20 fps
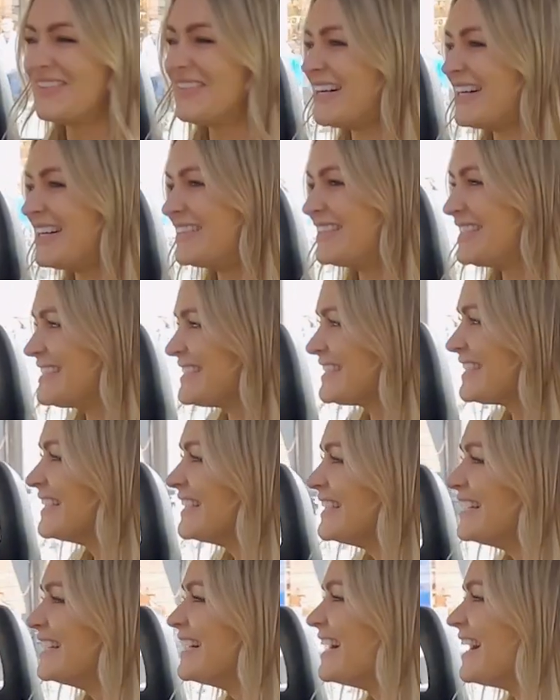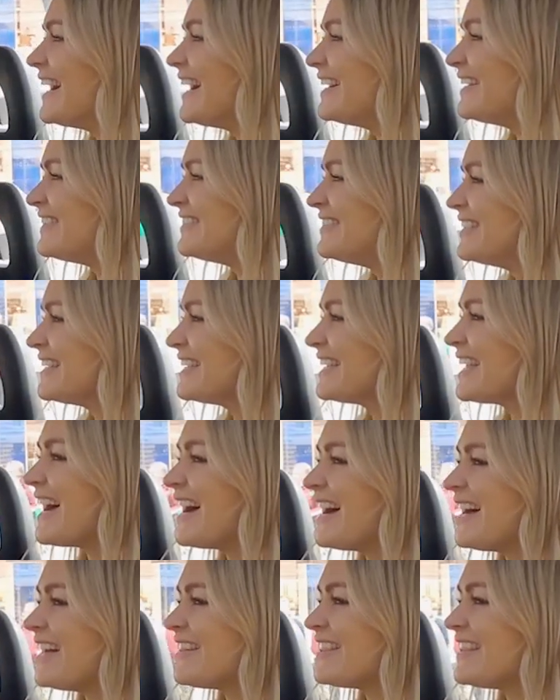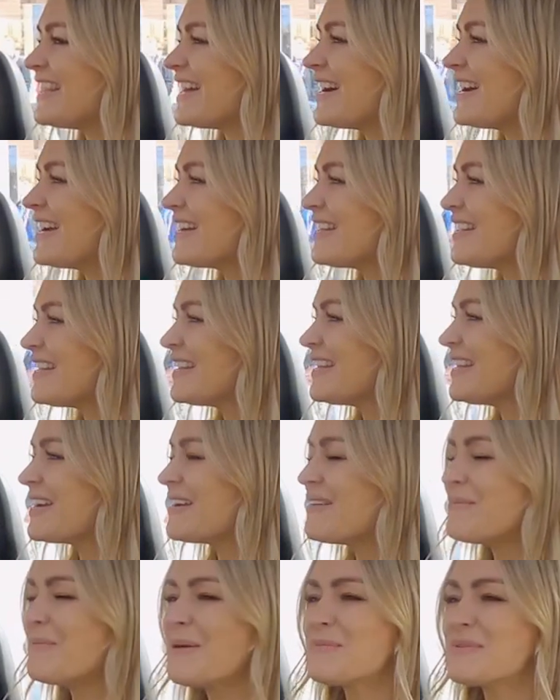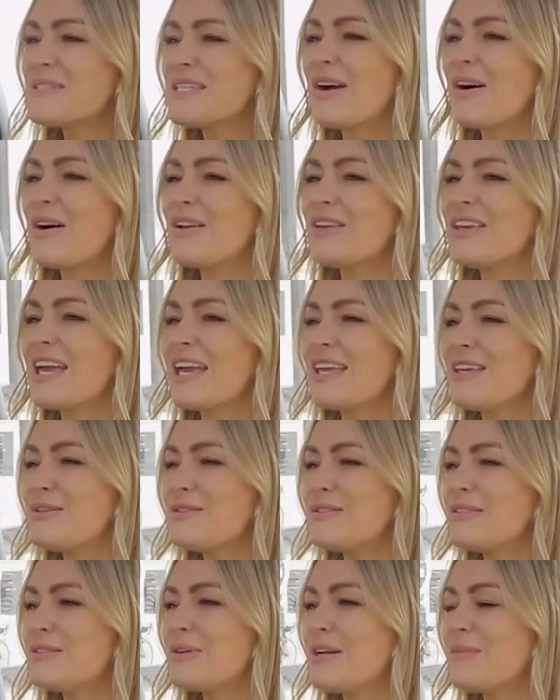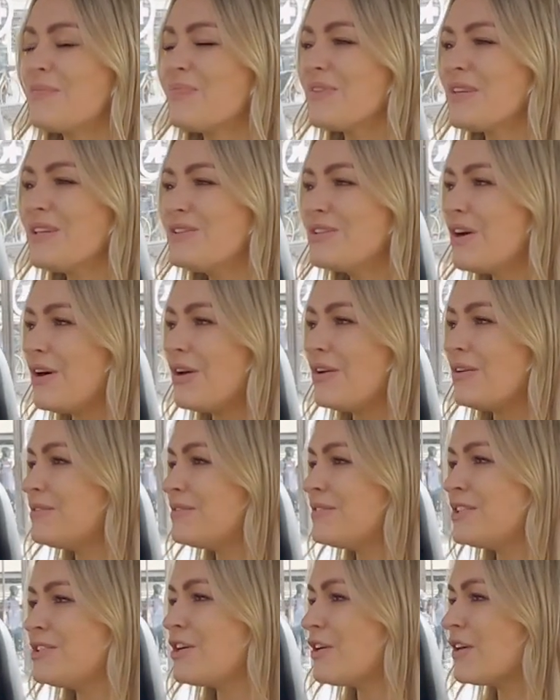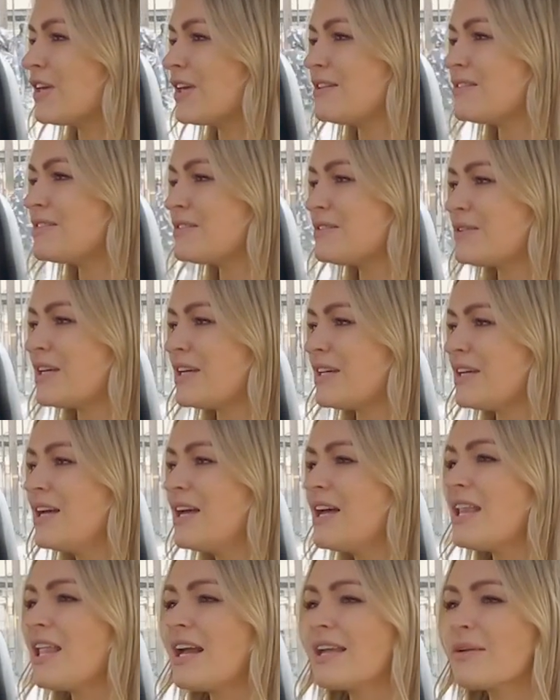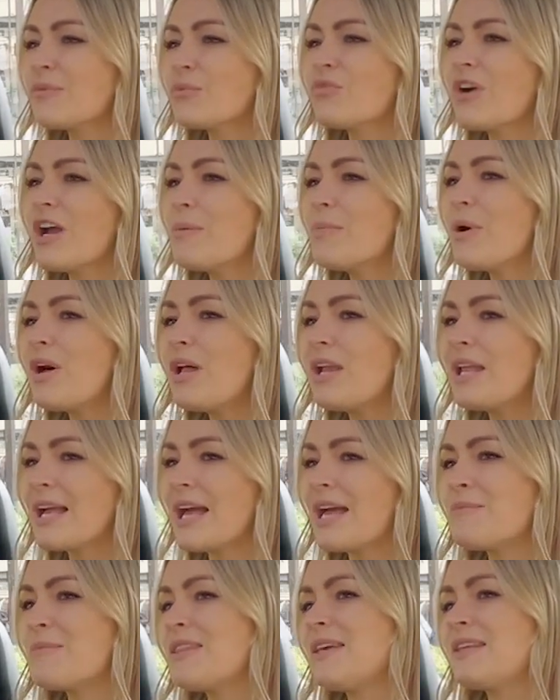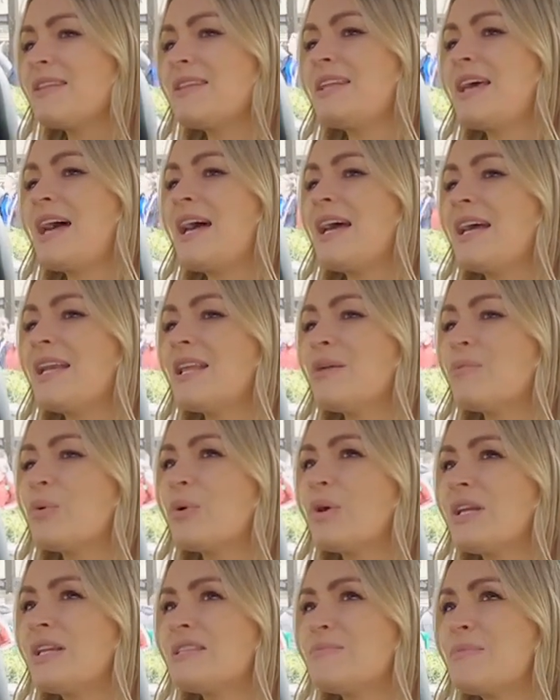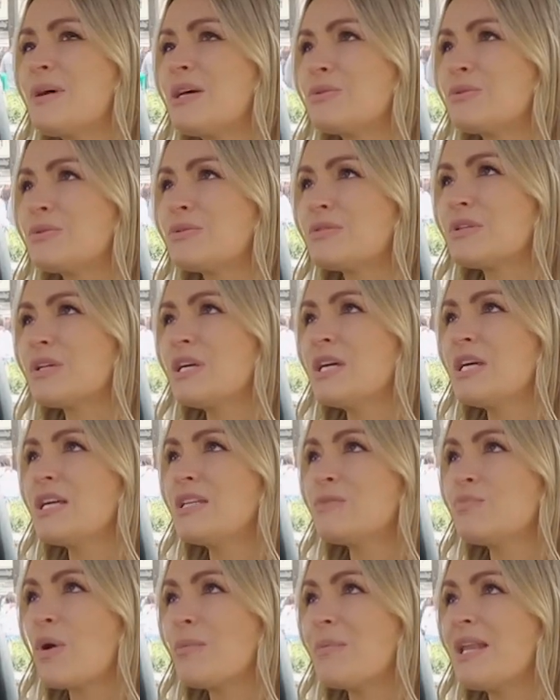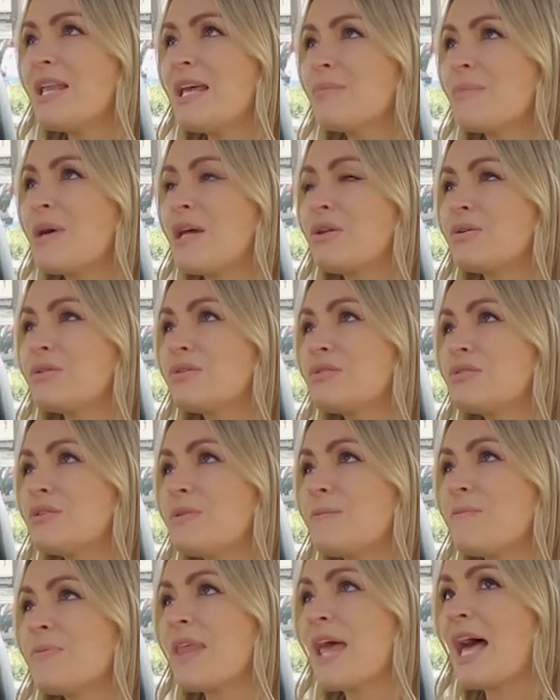I'm embarrassed. Um, yeah, that you know, people say, "Oh, you get used to it." You don't. You don't get used to it. No. Like Ray Parlour came in the other day and he brought in his medals, his Premier League medals, wow.